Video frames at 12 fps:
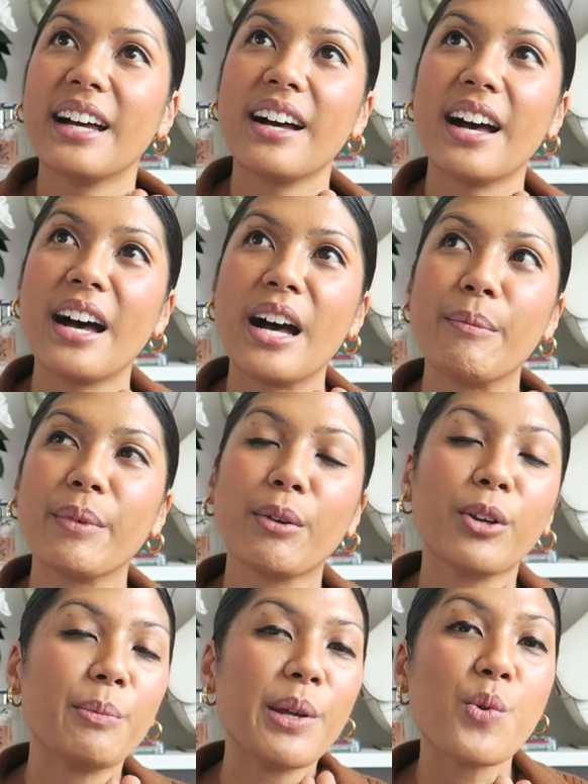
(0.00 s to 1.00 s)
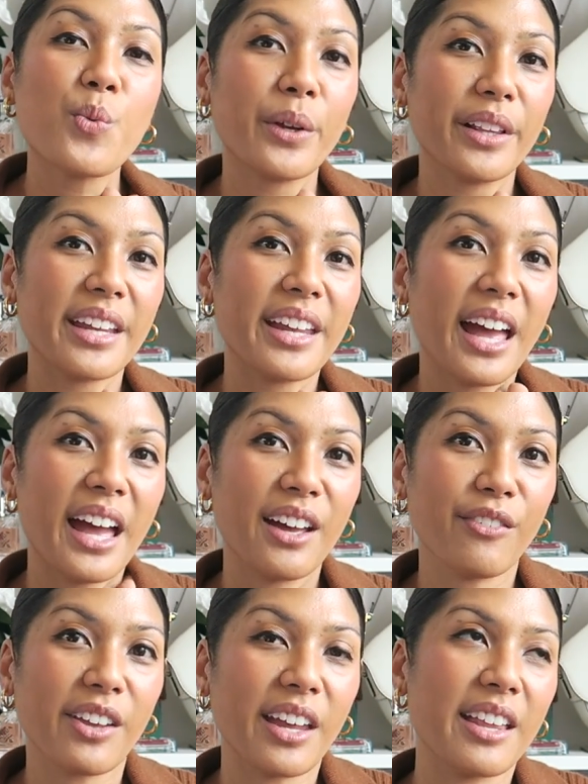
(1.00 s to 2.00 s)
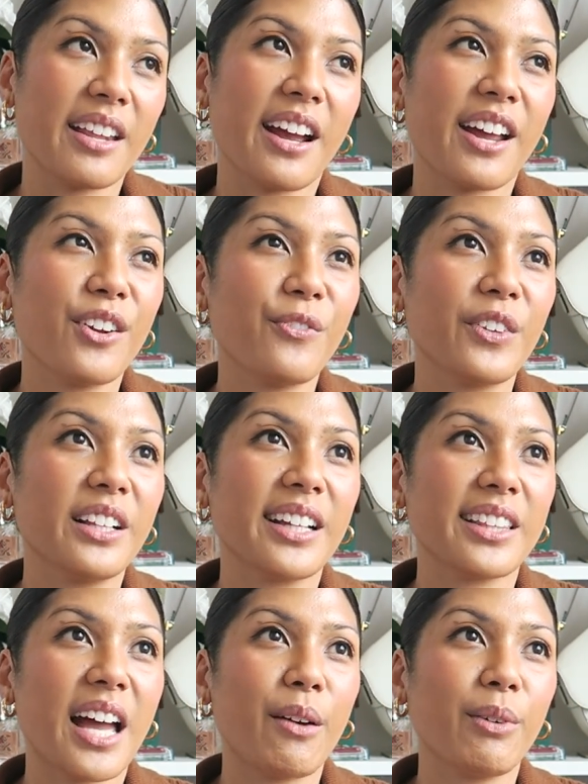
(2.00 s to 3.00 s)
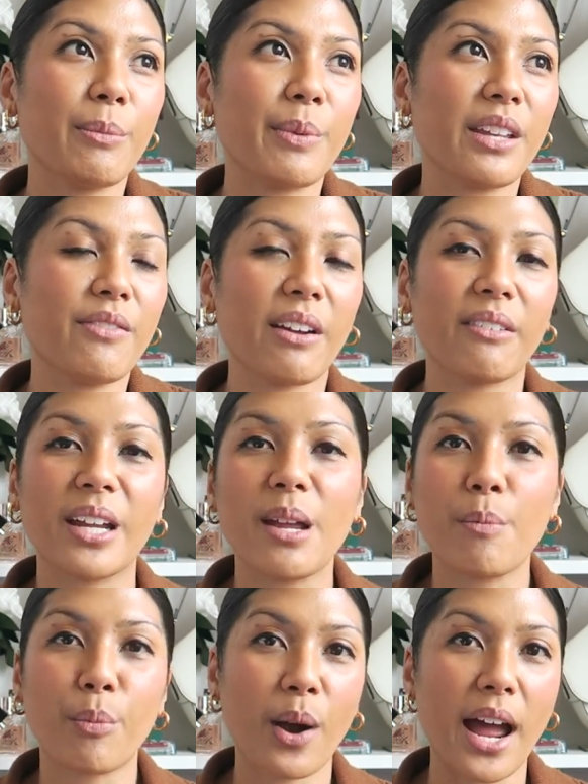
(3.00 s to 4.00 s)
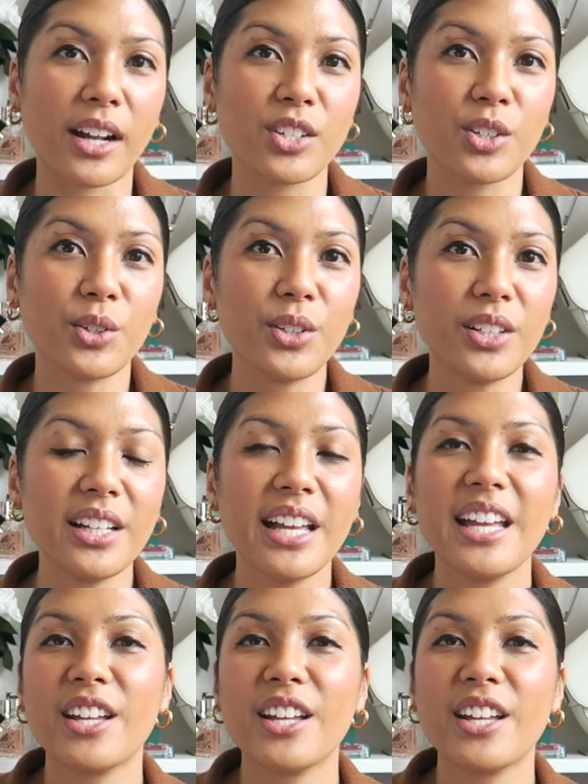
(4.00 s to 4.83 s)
um, it would be really heavy and I don't feel like that would be very practical